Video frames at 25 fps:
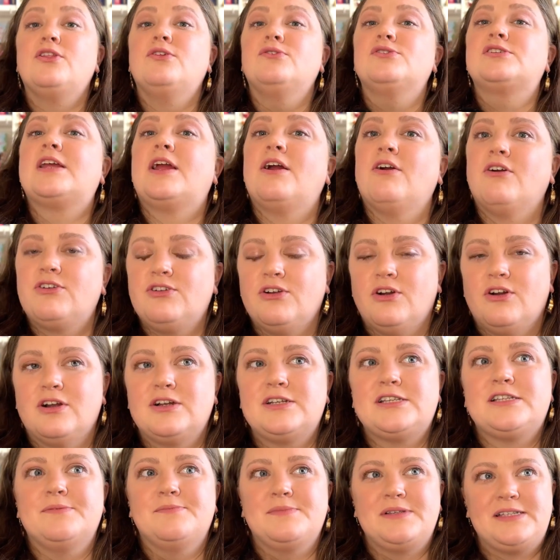Those character
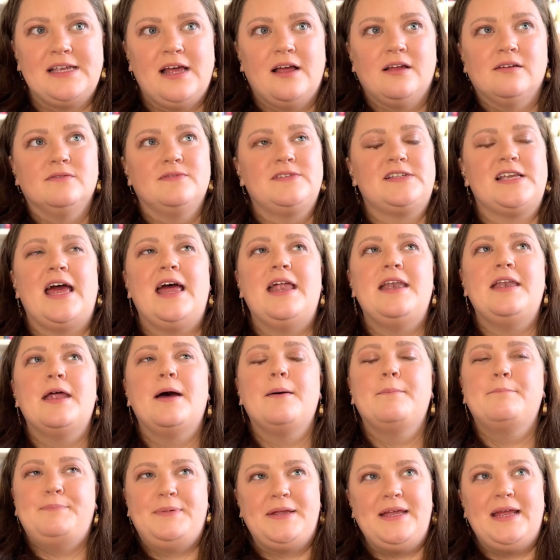arcs themselves end
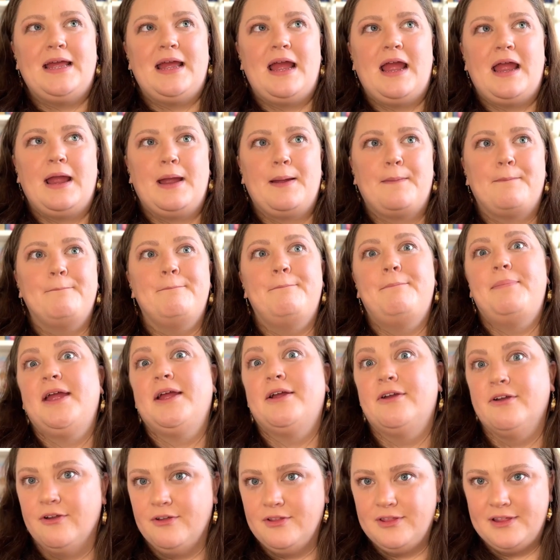up being
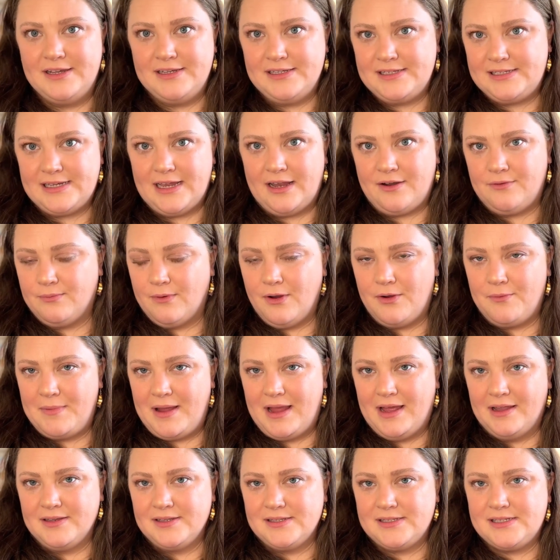bigger than said
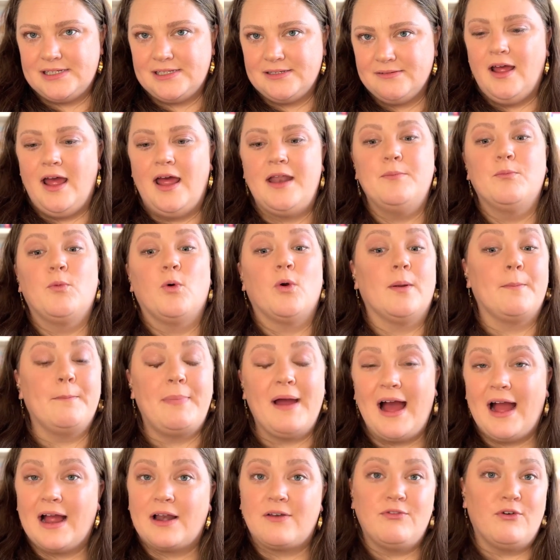romance and more
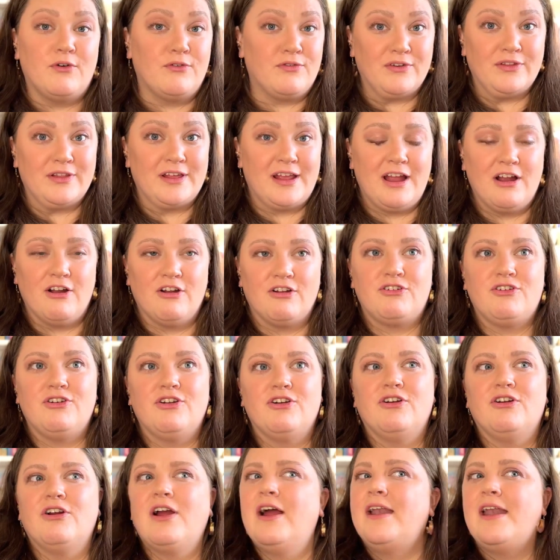impactful for the
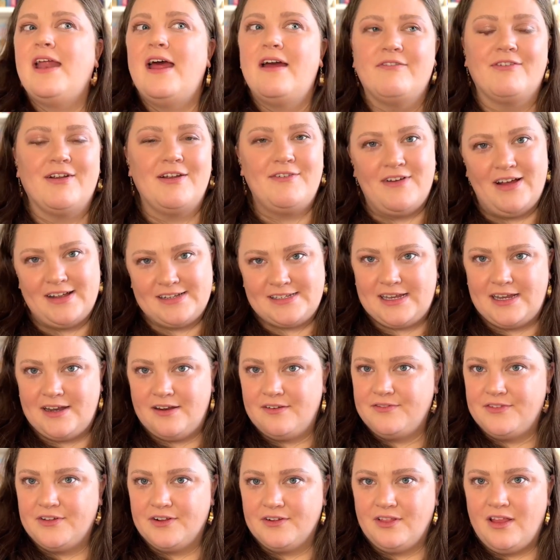character and every facet
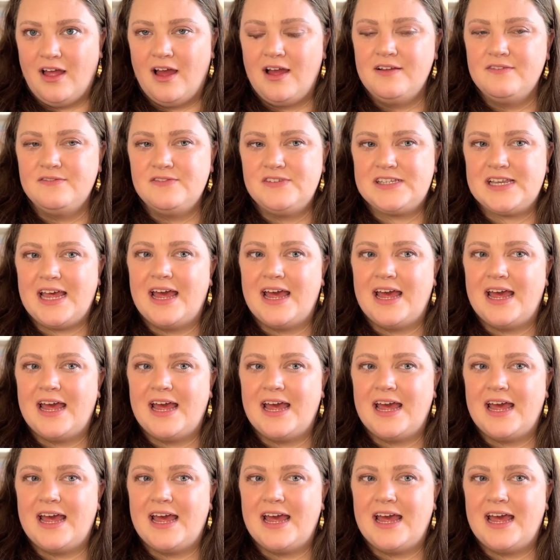of their lives.